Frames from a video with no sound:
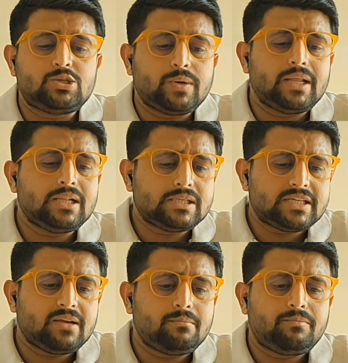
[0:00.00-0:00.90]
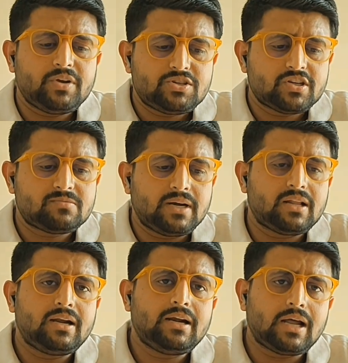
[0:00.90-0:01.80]
jewel, gem, precious
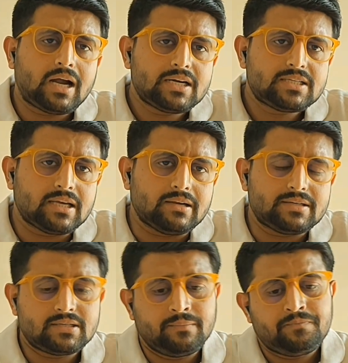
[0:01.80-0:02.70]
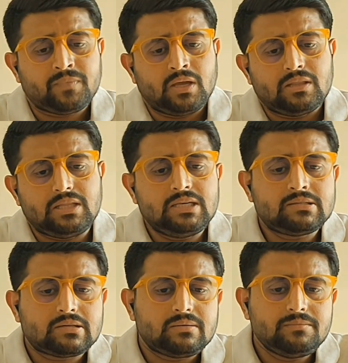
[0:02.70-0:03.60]
metal and art sellers.
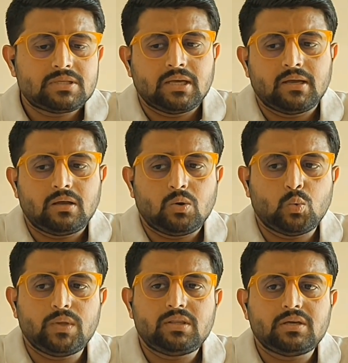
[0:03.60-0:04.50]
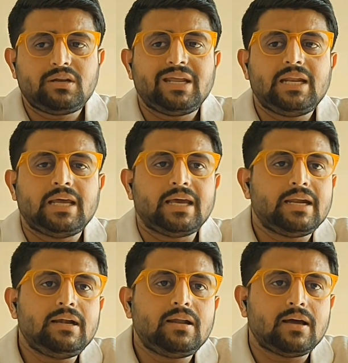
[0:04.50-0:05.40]
These comes with their
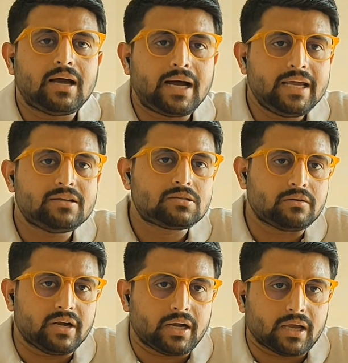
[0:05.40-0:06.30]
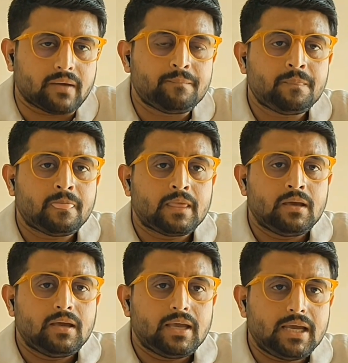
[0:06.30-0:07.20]
inherent high risk rating.
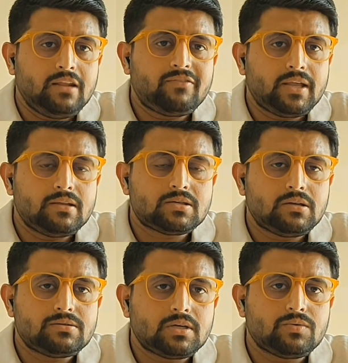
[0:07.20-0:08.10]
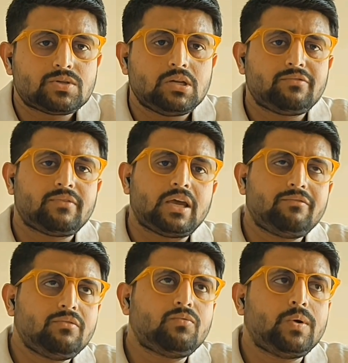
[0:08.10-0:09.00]
Any financial institution, if
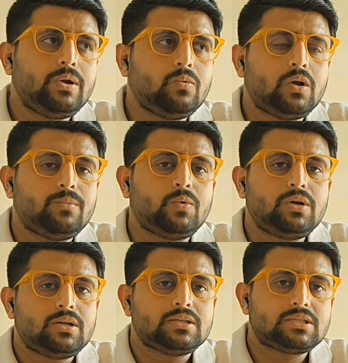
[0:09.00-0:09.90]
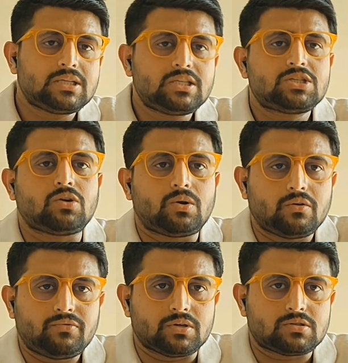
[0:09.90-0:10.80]
ever want to onboard such
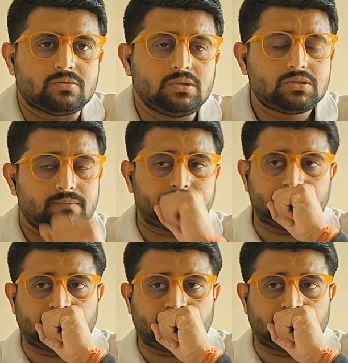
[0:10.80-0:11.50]
sort of customers,